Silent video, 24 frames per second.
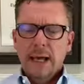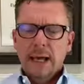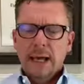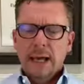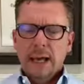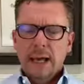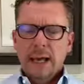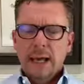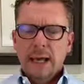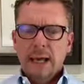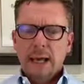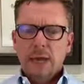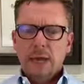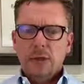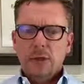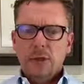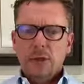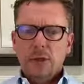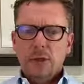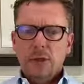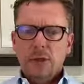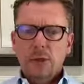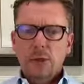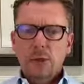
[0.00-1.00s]
and
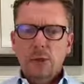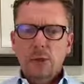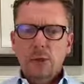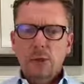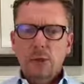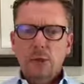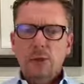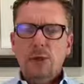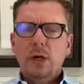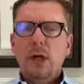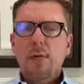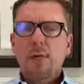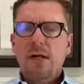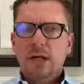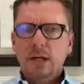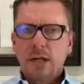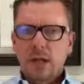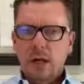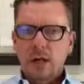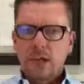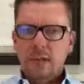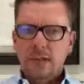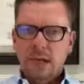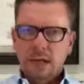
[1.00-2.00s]
you come in
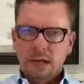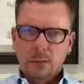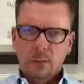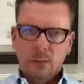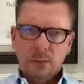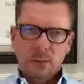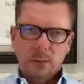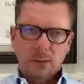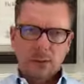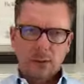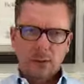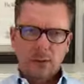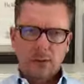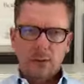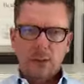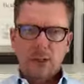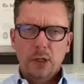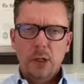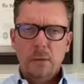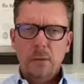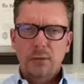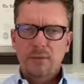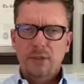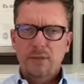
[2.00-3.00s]
contact with a person
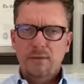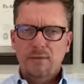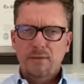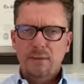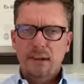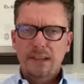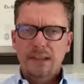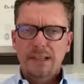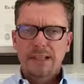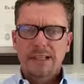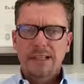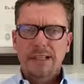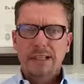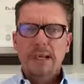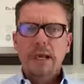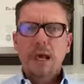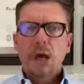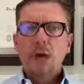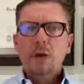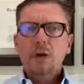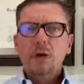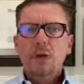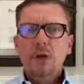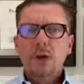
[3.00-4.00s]
who was infected
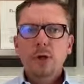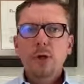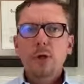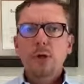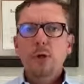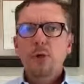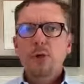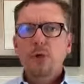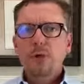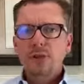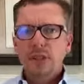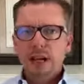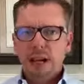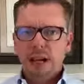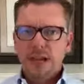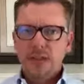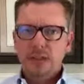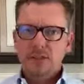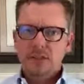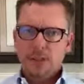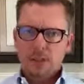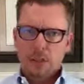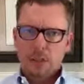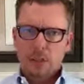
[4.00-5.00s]
2
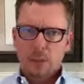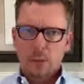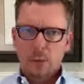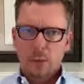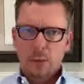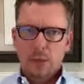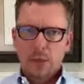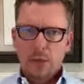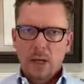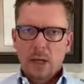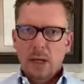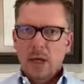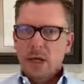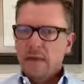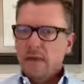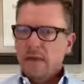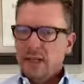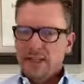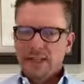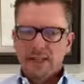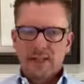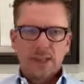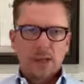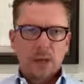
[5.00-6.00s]
days ago. They
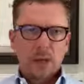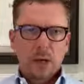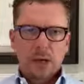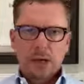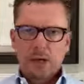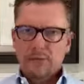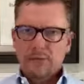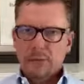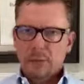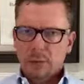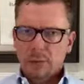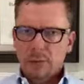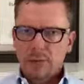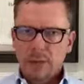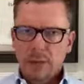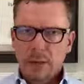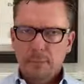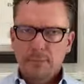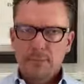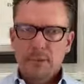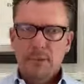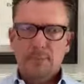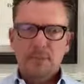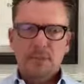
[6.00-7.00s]
still have no
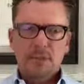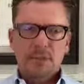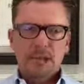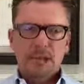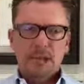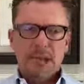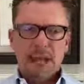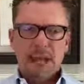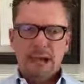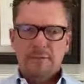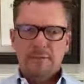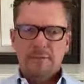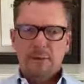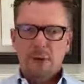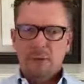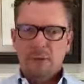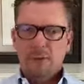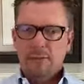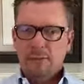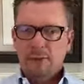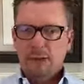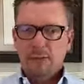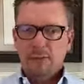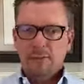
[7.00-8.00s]
symptoms. They have no
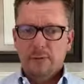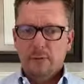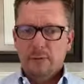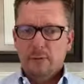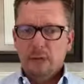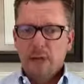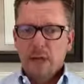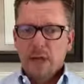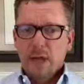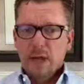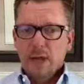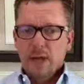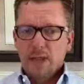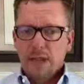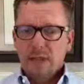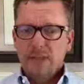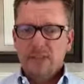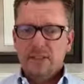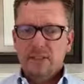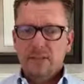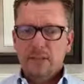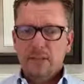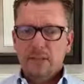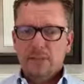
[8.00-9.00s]
fever. They
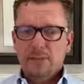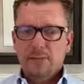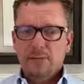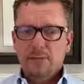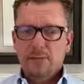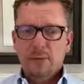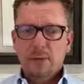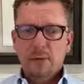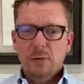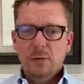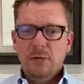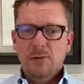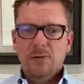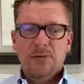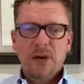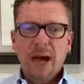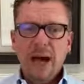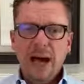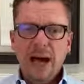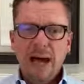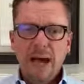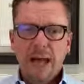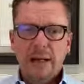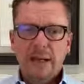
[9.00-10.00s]
still feel
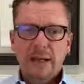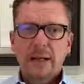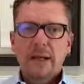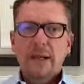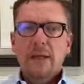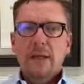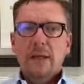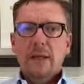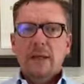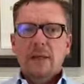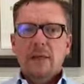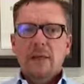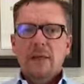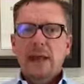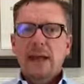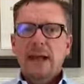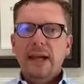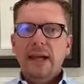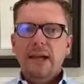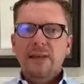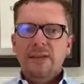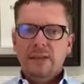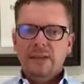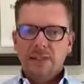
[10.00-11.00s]
fine.
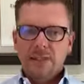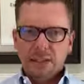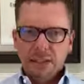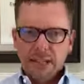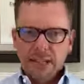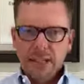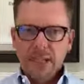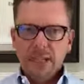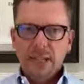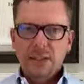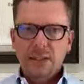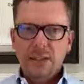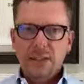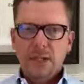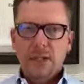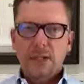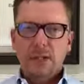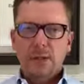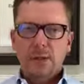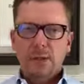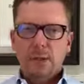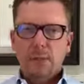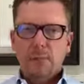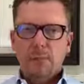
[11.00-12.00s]
They sneeze
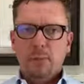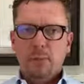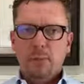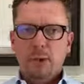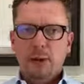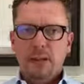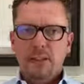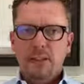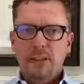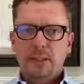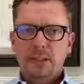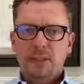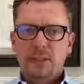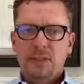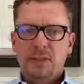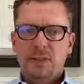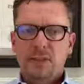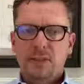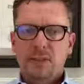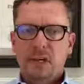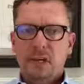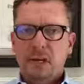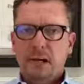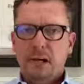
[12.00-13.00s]
in your presence
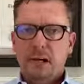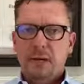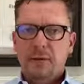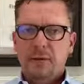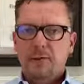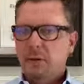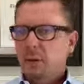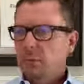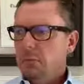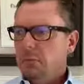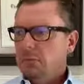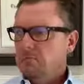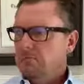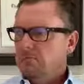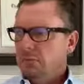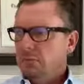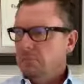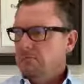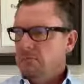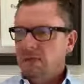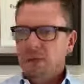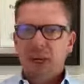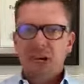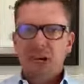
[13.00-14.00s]

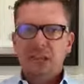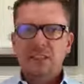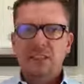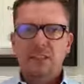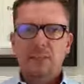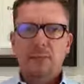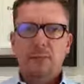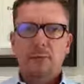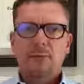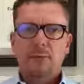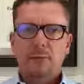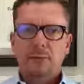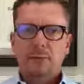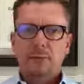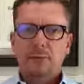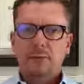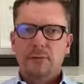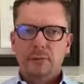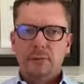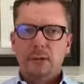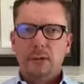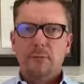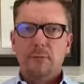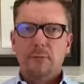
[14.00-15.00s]
from dust or from
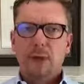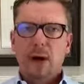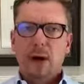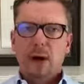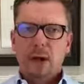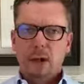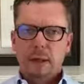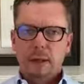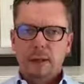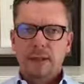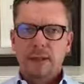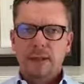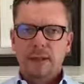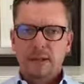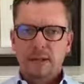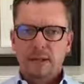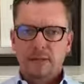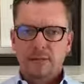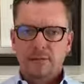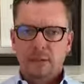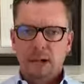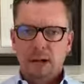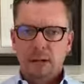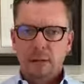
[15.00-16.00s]
some pollen in the
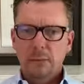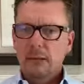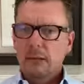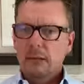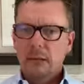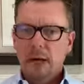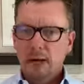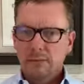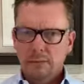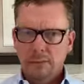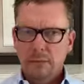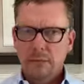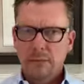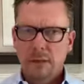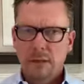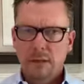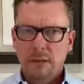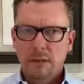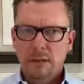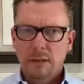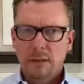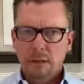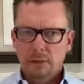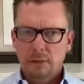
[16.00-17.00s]
environment, not from
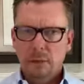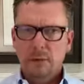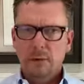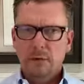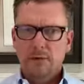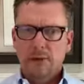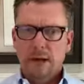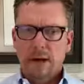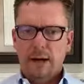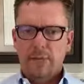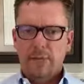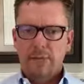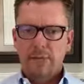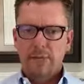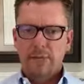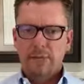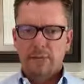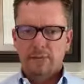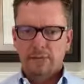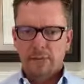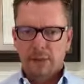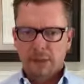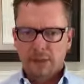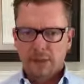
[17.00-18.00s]
the coronavirus
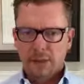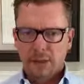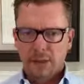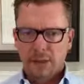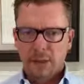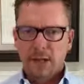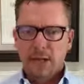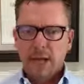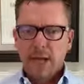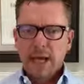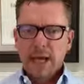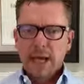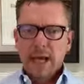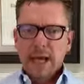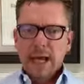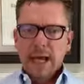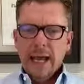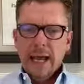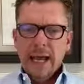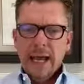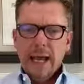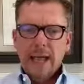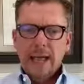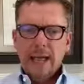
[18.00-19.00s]
infection.
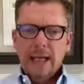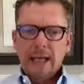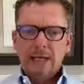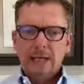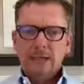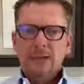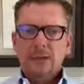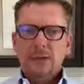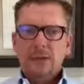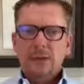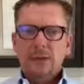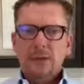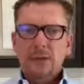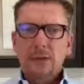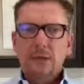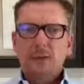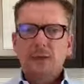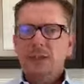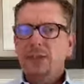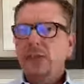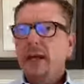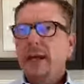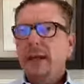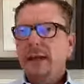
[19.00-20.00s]
And you're
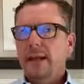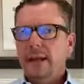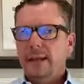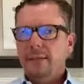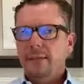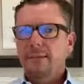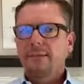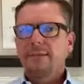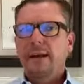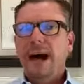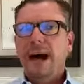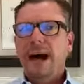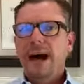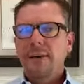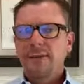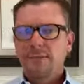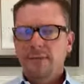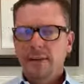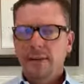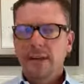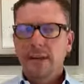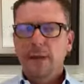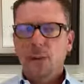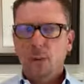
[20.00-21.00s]
standing 5
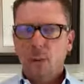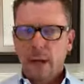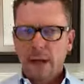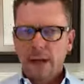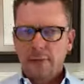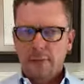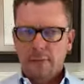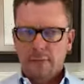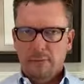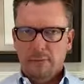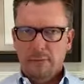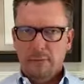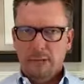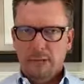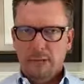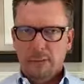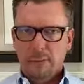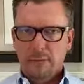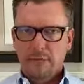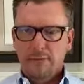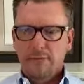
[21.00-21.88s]
feet away from them.